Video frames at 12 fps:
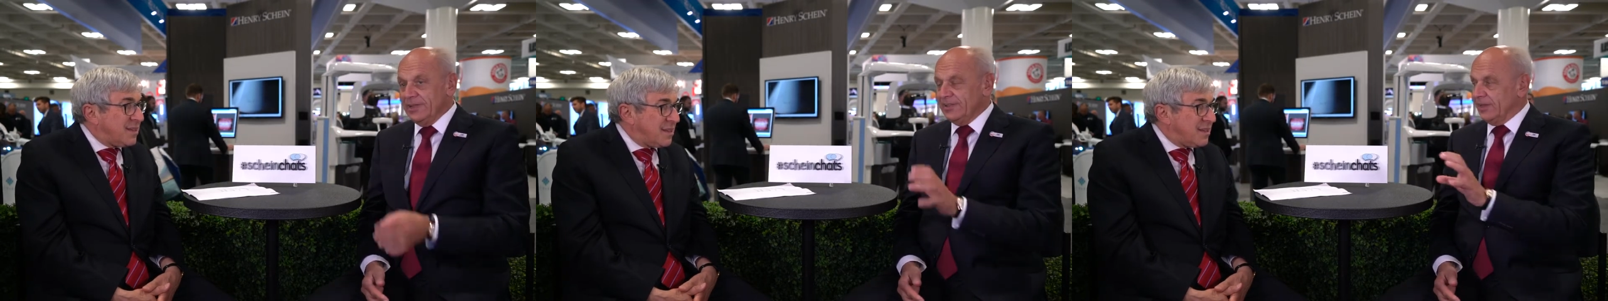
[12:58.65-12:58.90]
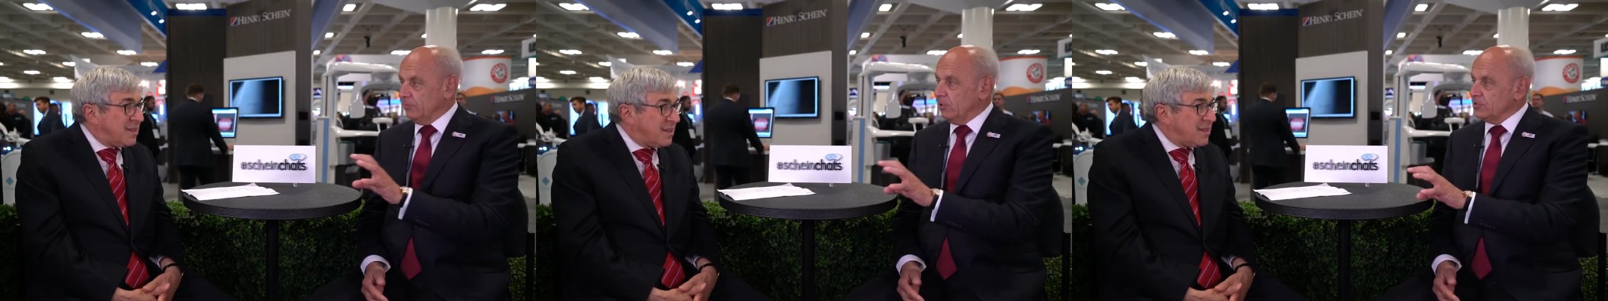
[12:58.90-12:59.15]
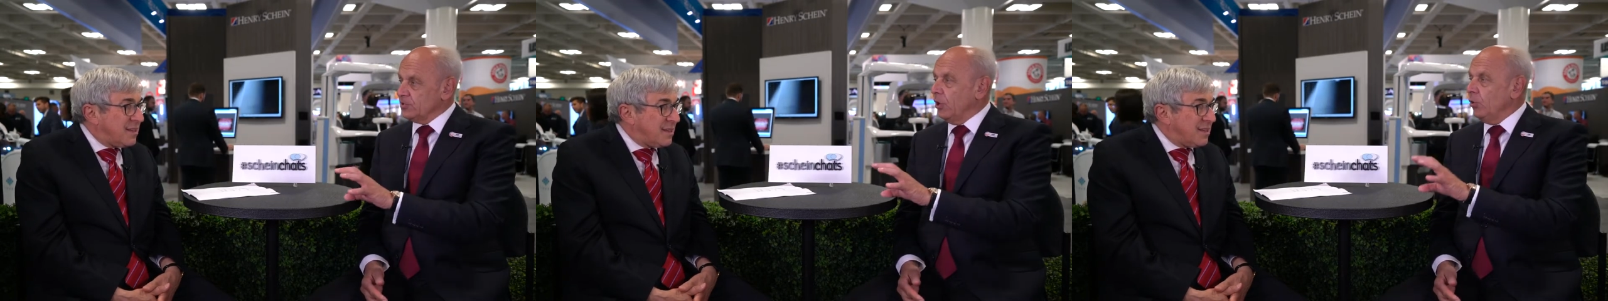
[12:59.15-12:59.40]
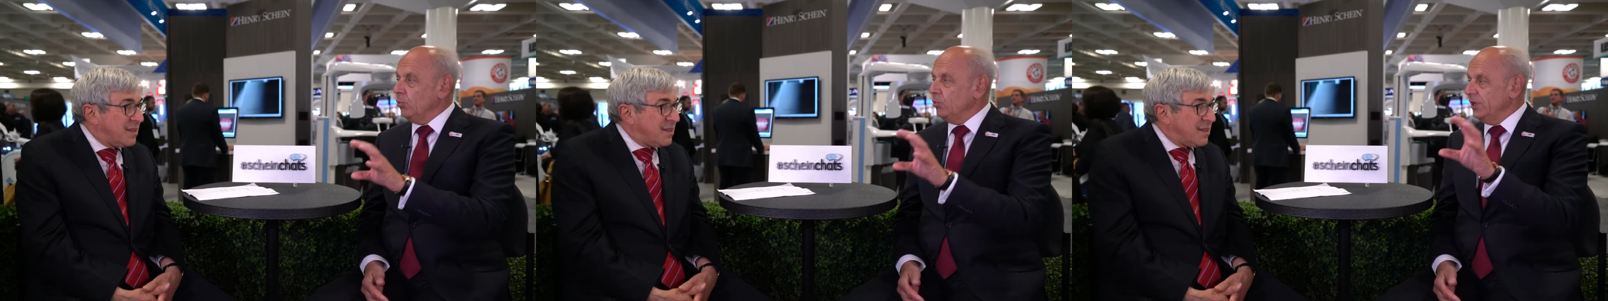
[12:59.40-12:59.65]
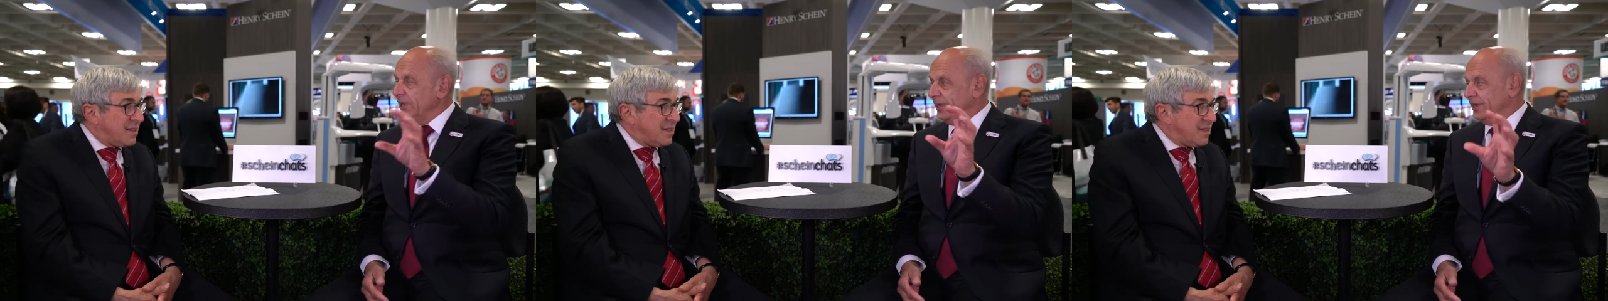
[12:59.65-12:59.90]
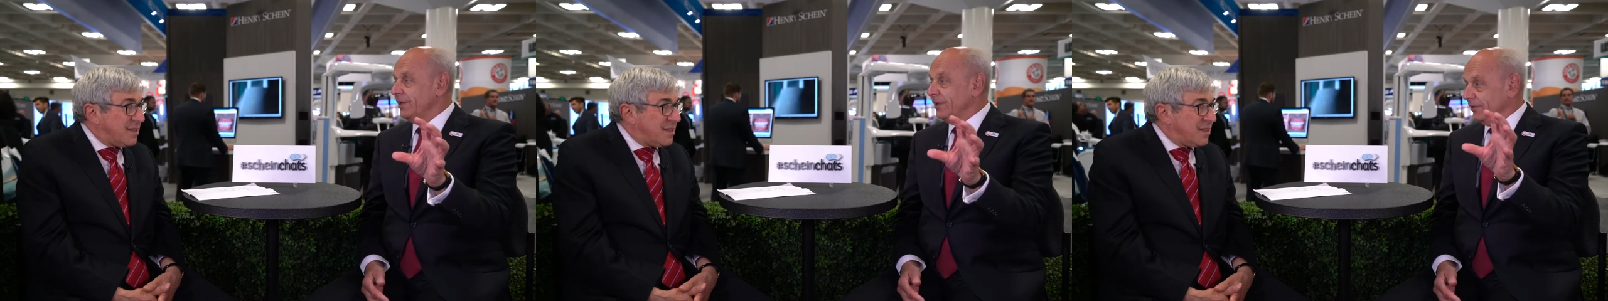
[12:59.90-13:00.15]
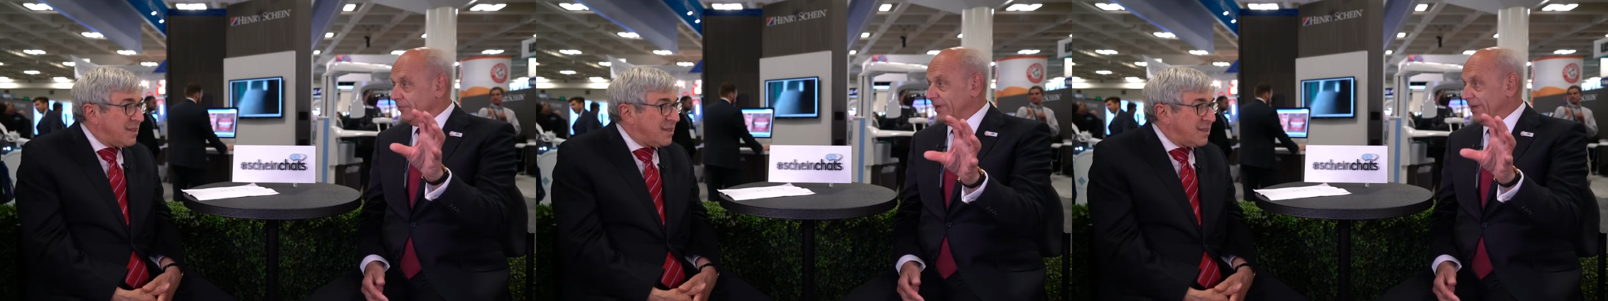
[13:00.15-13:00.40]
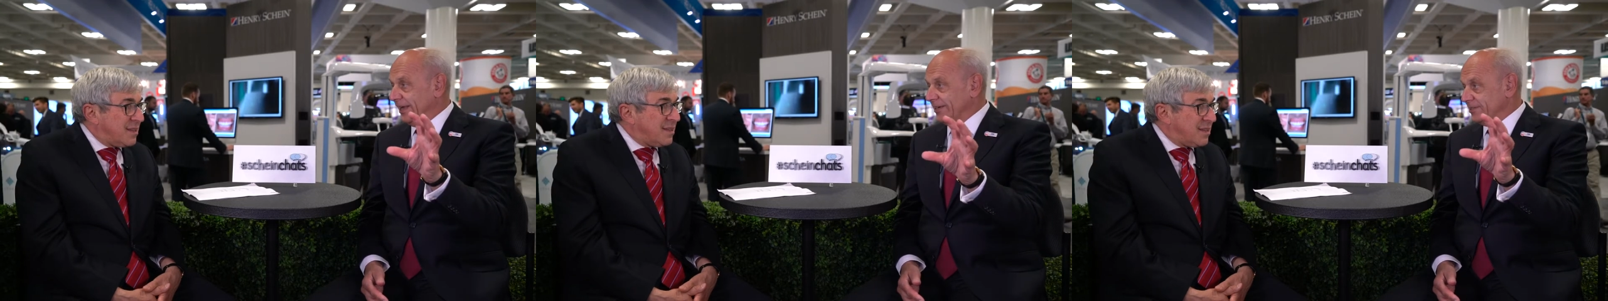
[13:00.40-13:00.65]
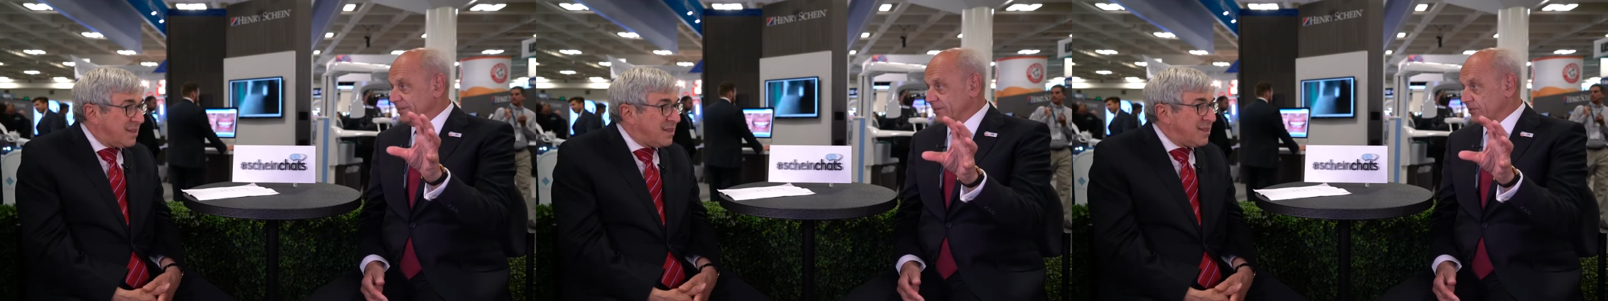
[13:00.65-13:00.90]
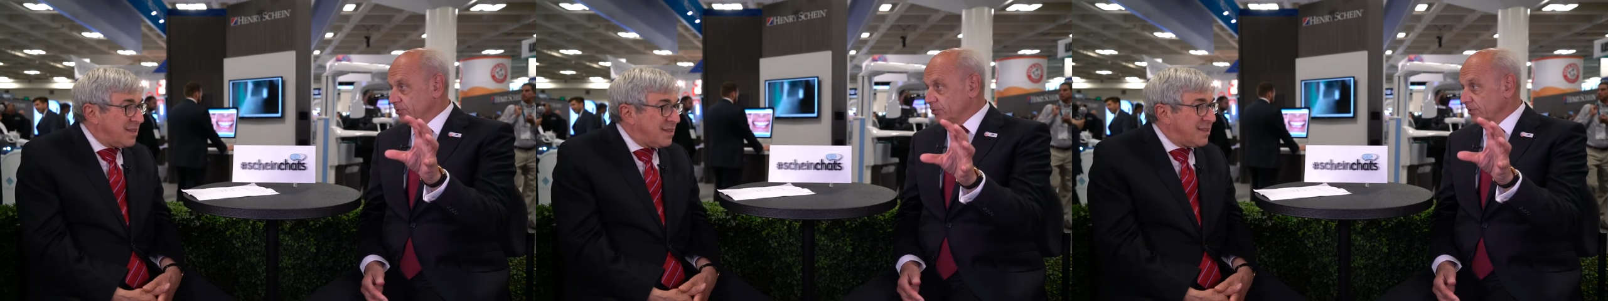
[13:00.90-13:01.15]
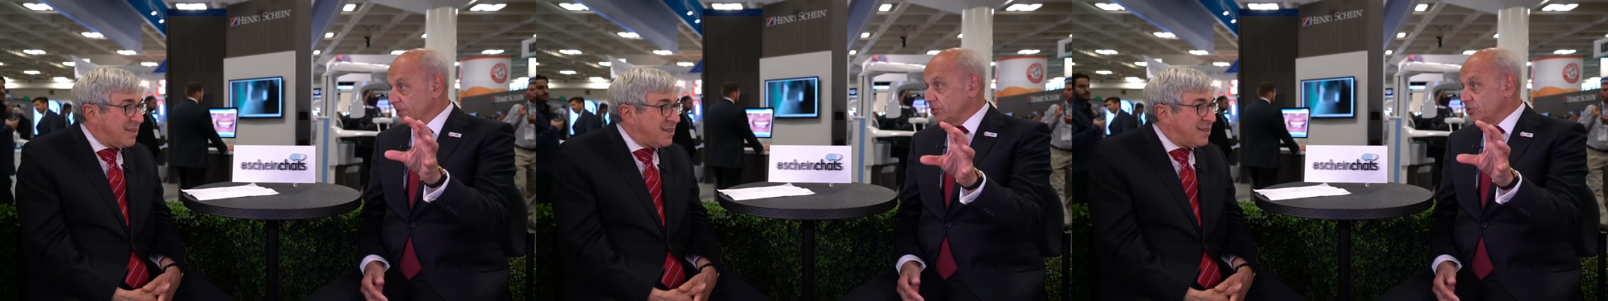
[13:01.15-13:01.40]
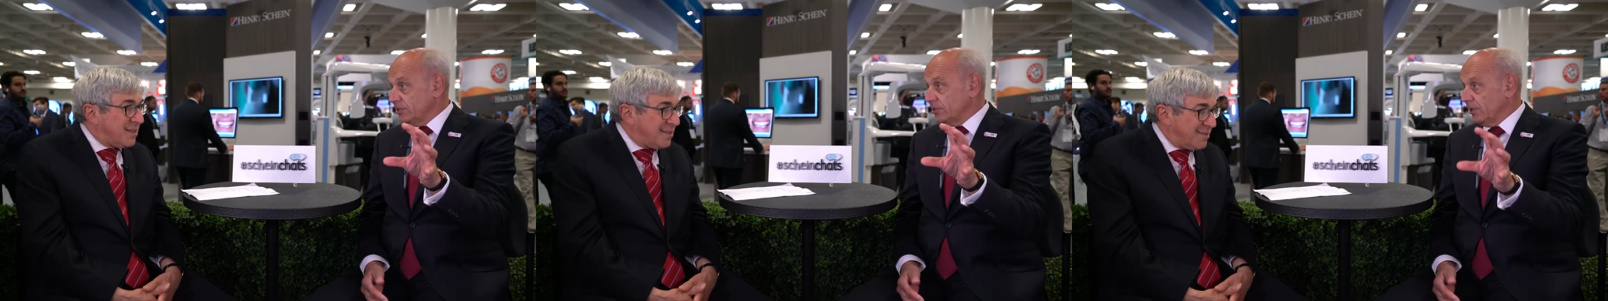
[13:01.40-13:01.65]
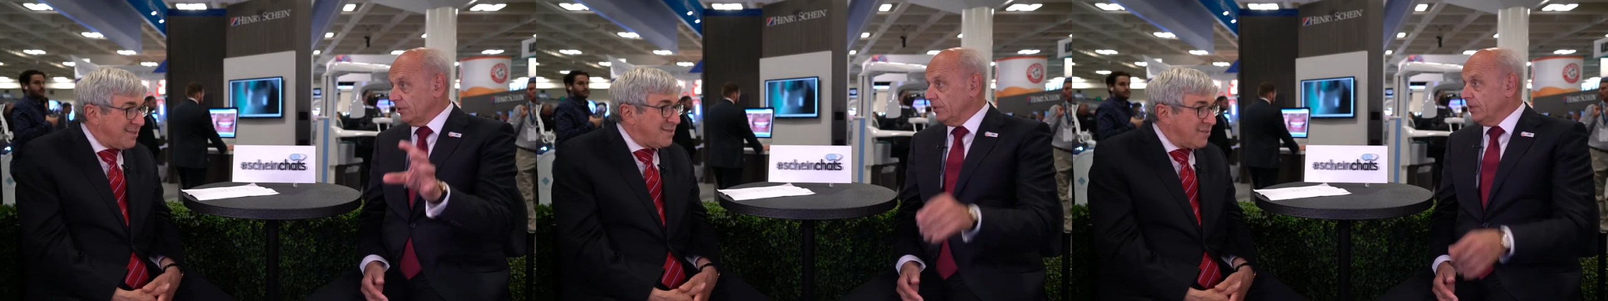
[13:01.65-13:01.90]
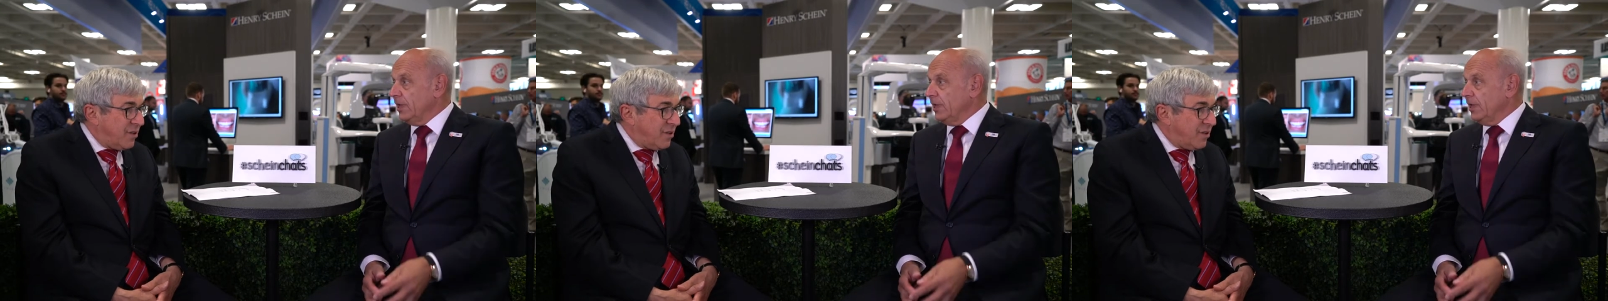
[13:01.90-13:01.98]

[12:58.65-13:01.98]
Speaker 1: that was only related to digital.